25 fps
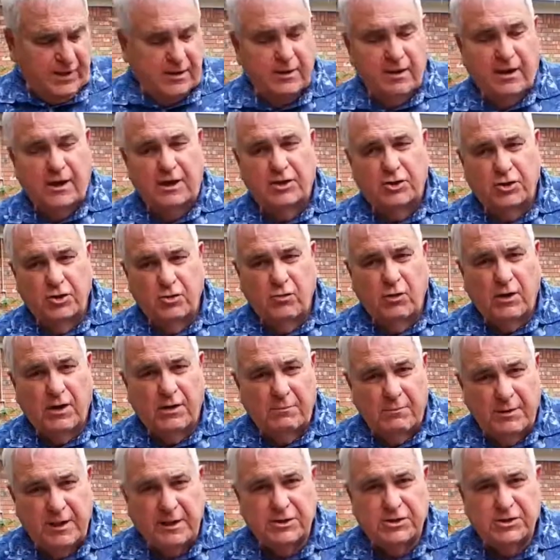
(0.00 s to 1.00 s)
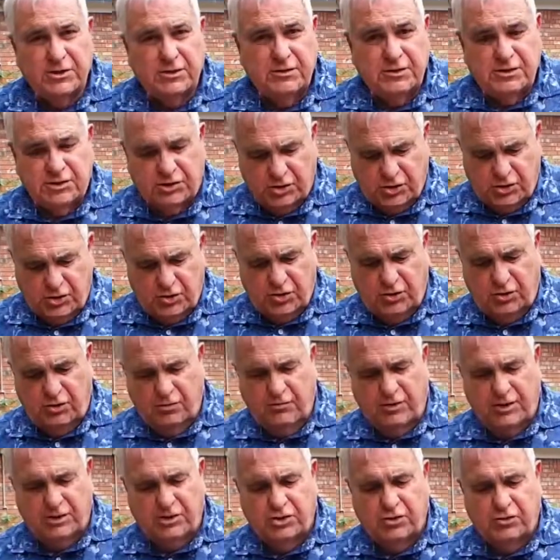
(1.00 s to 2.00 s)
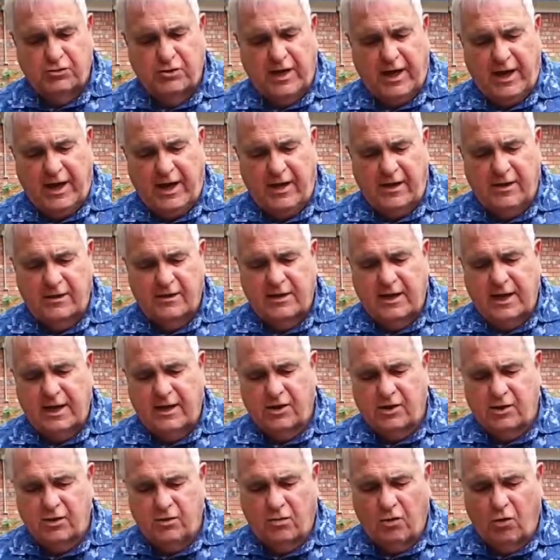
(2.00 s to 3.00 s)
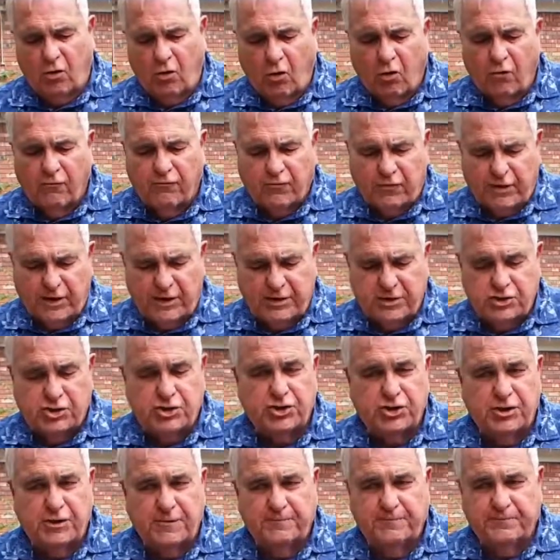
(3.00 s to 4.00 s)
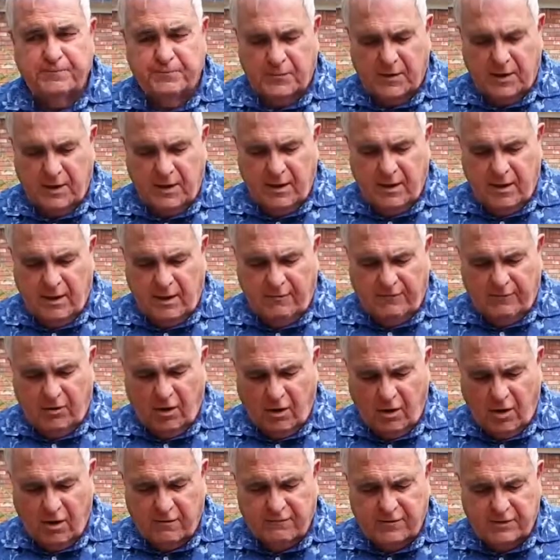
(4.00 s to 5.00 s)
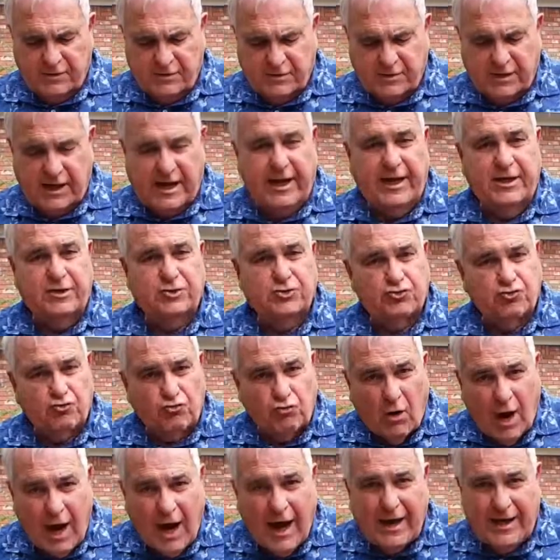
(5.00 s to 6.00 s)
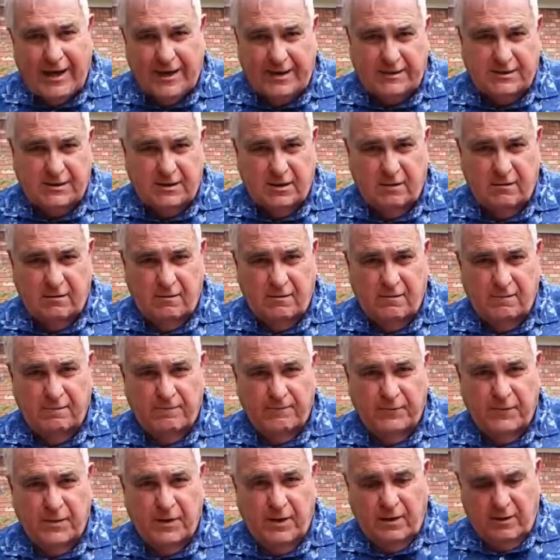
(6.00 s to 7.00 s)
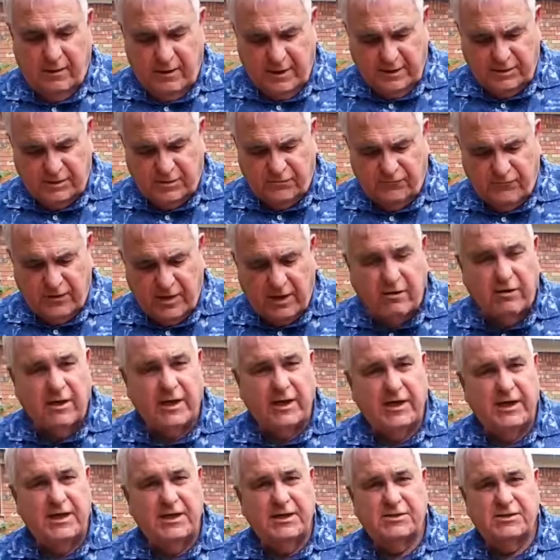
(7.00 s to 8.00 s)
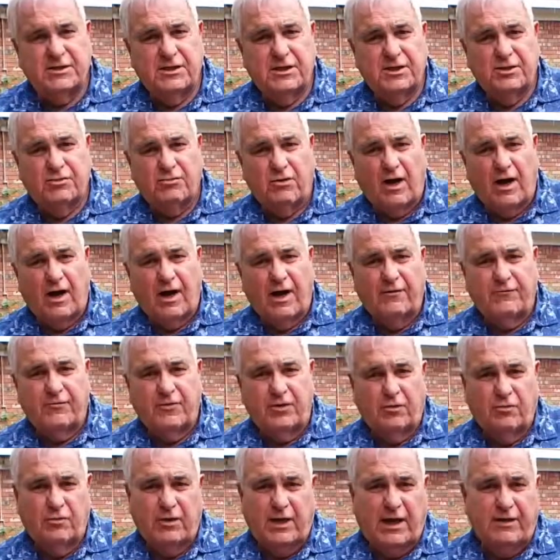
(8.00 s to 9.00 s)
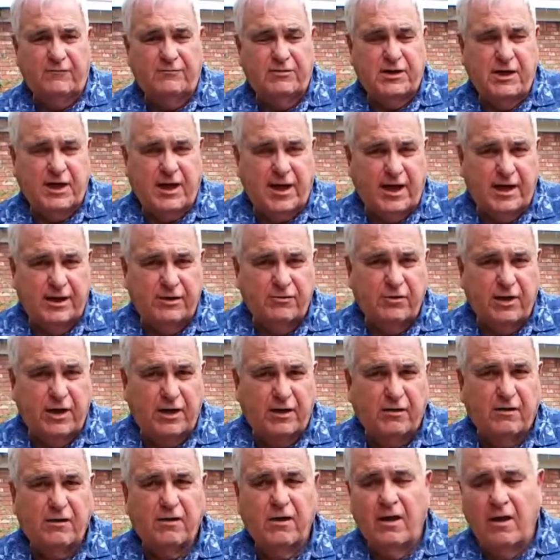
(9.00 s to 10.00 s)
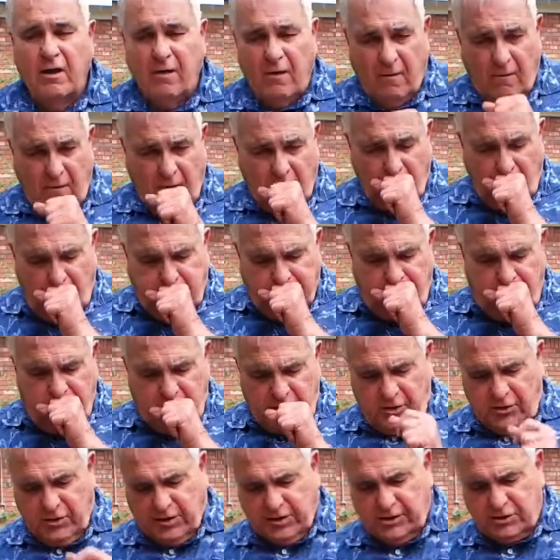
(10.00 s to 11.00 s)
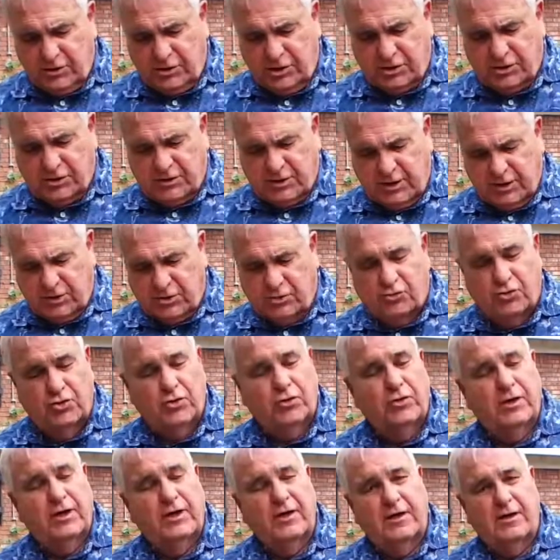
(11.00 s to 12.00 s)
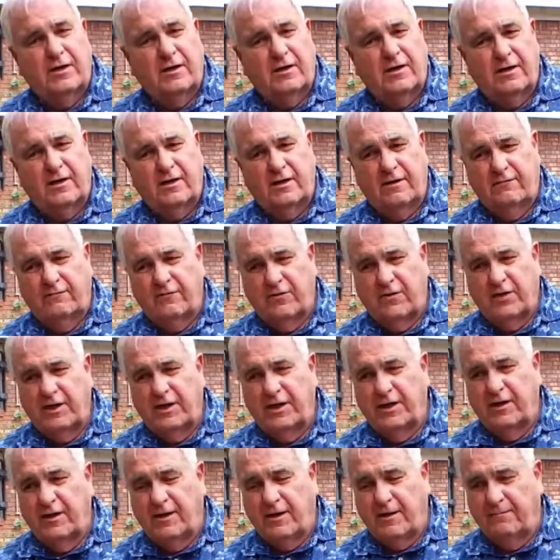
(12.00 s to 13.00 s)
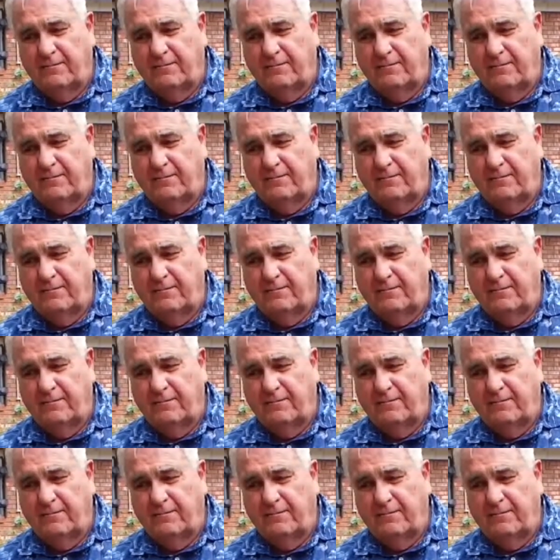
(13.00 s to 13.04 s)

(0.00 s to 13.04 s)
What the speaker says: I do want to mention this to you, that you can take your overage of harvest and dry it. It's very easy to dry. If you don't have a dehydrator, you can just do it in a very